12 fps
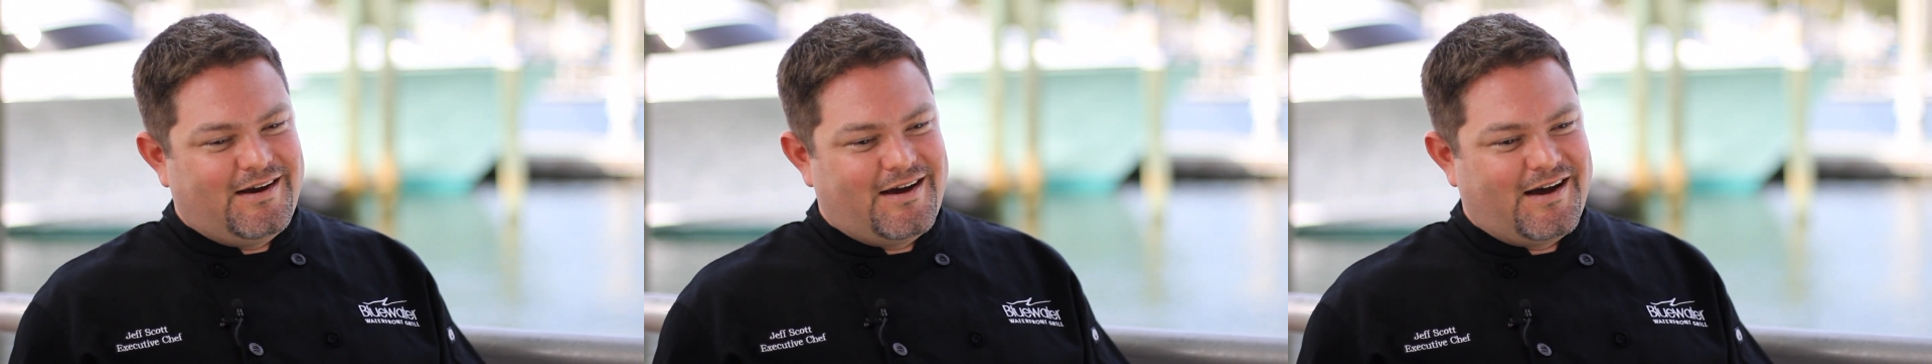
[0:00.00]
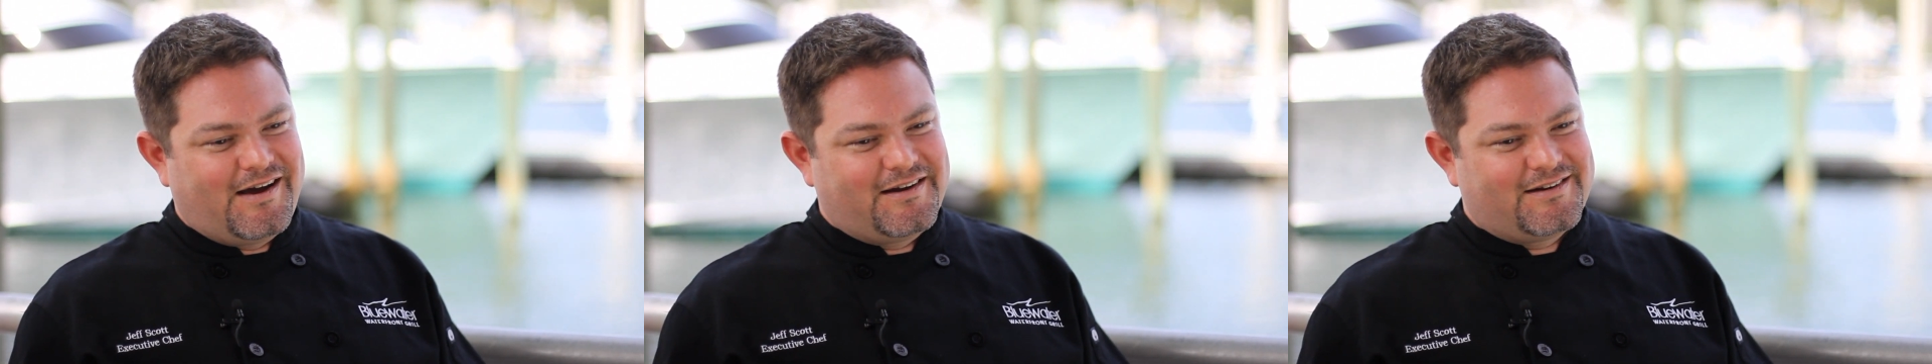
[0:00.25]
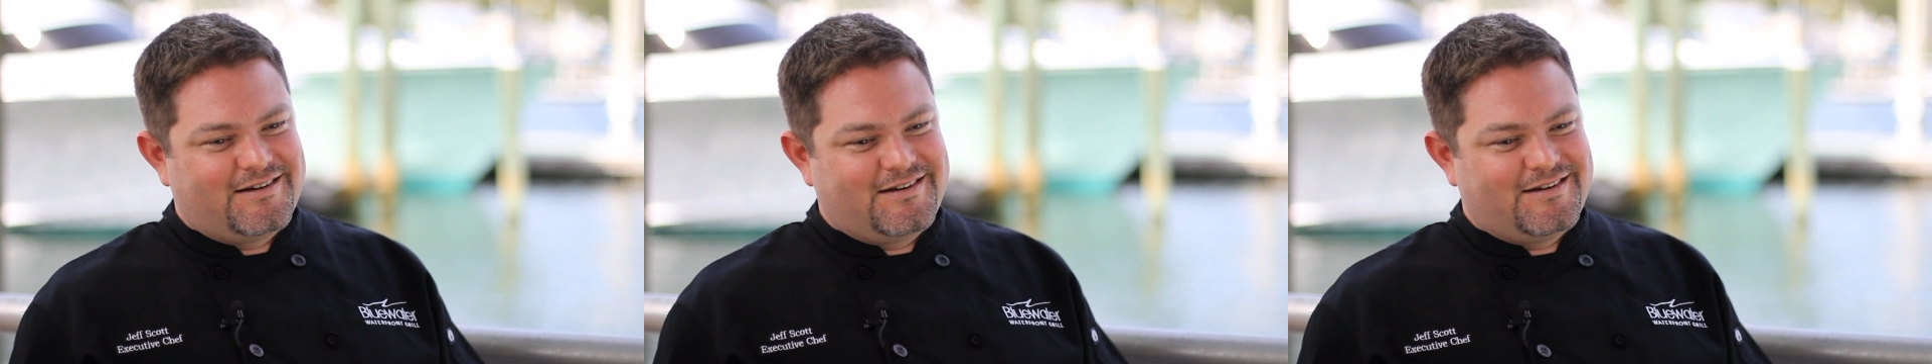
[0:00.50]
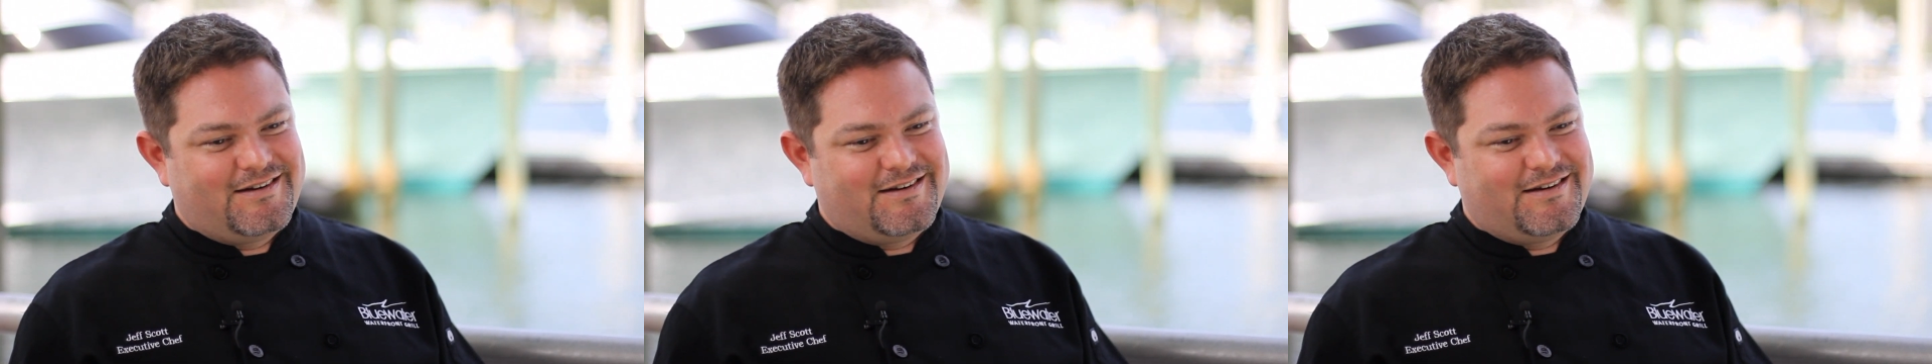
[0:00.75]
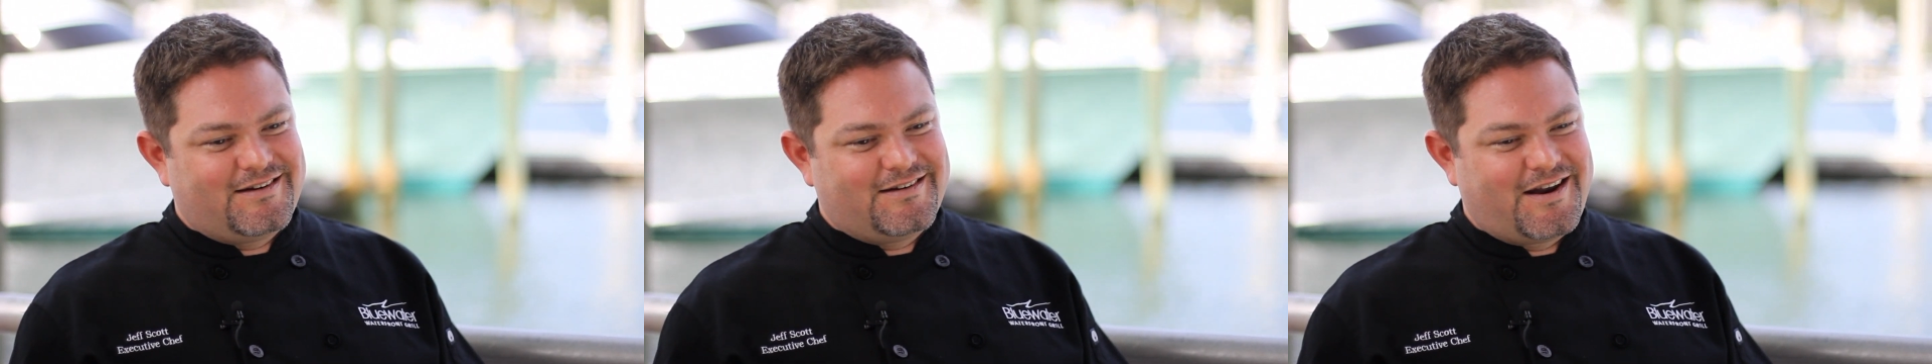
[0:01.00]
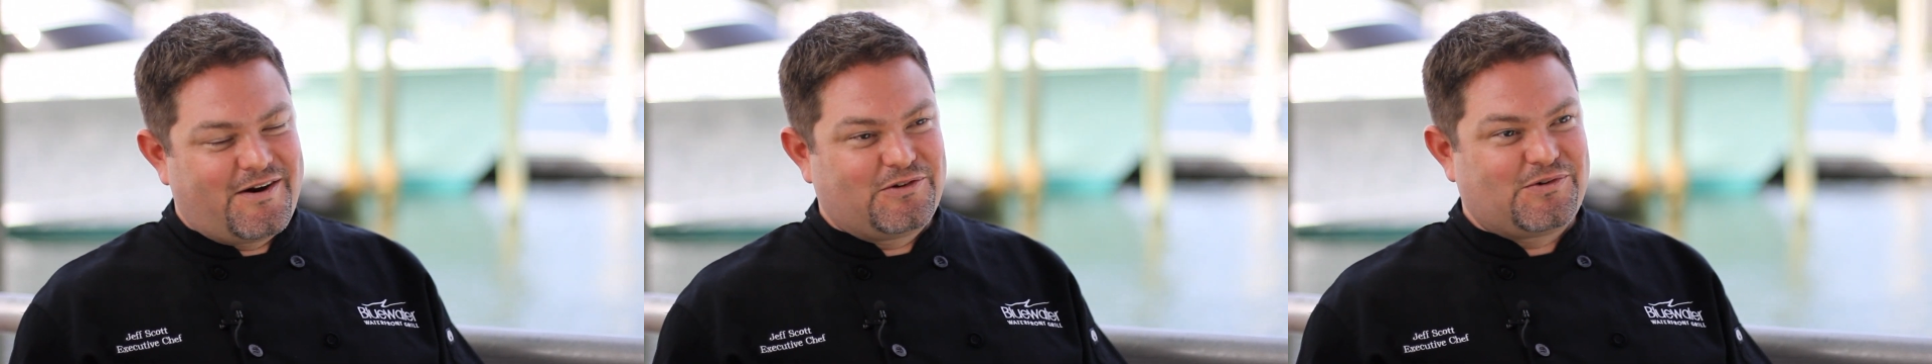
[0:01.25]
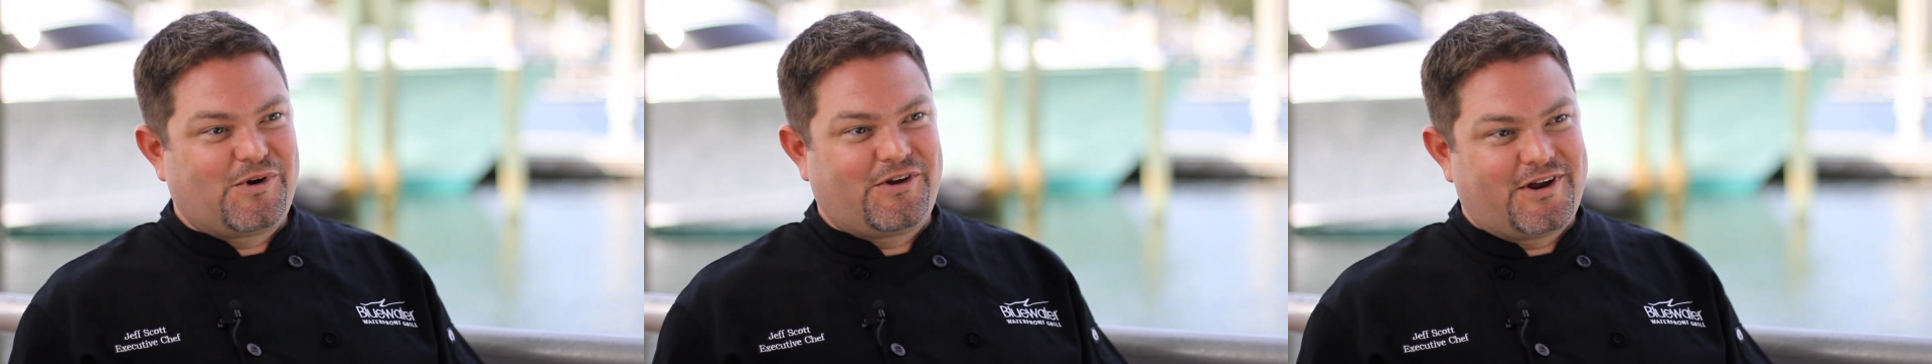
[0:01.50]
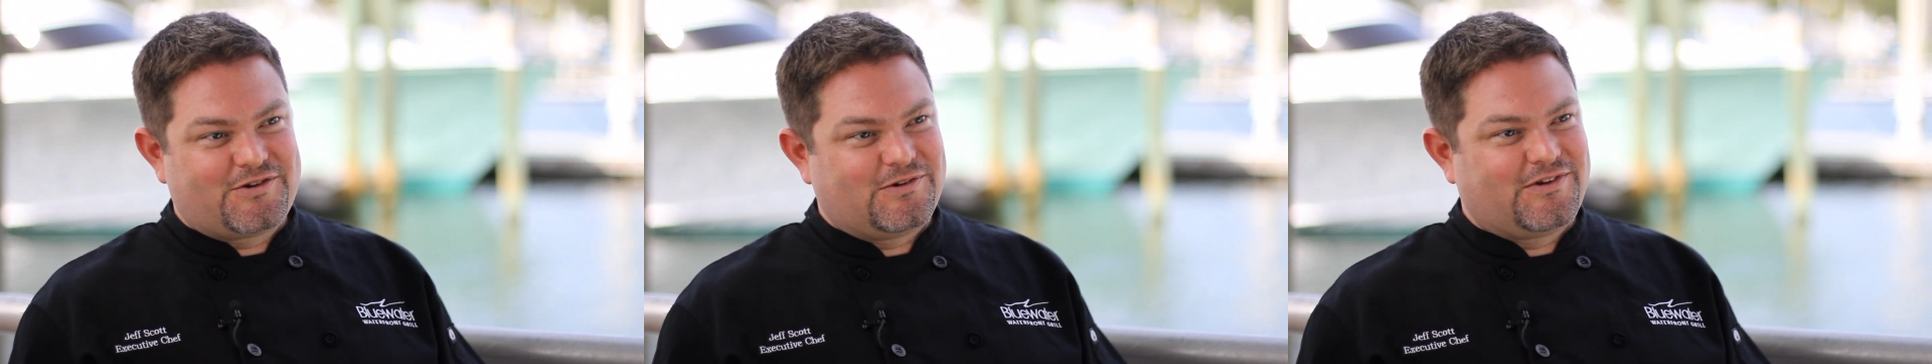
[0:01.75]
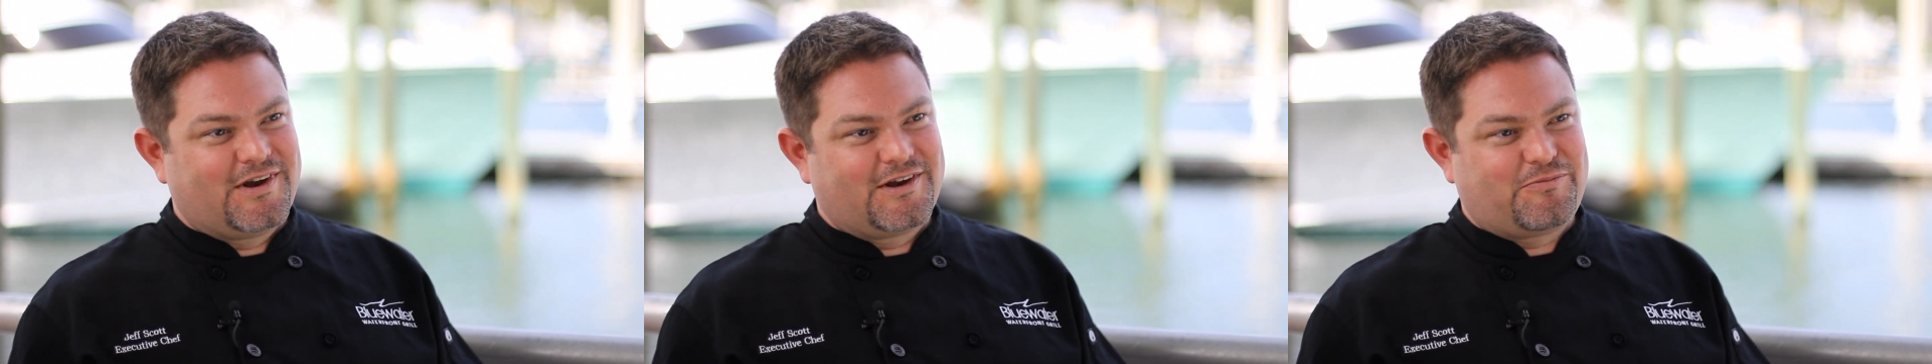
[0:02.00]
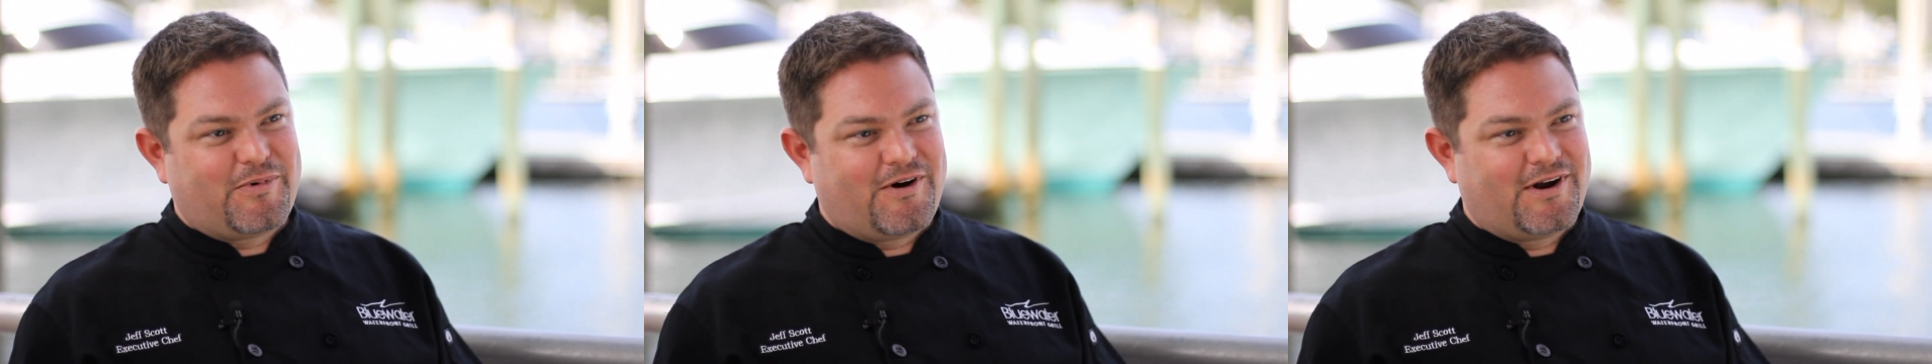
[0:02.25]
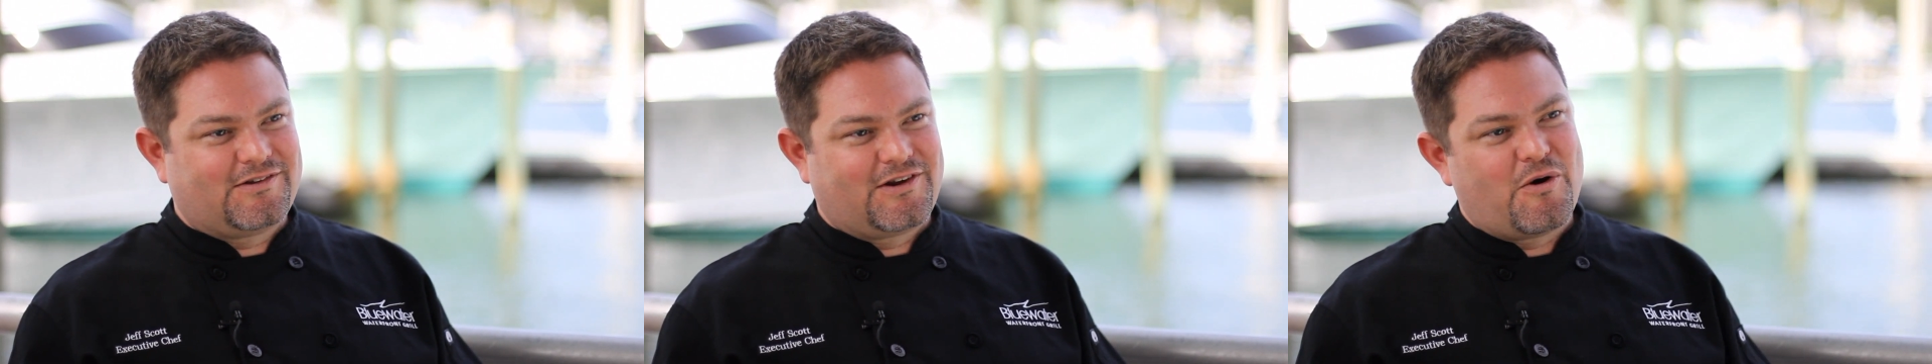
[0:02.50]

Uh, and it was a really interesting experience.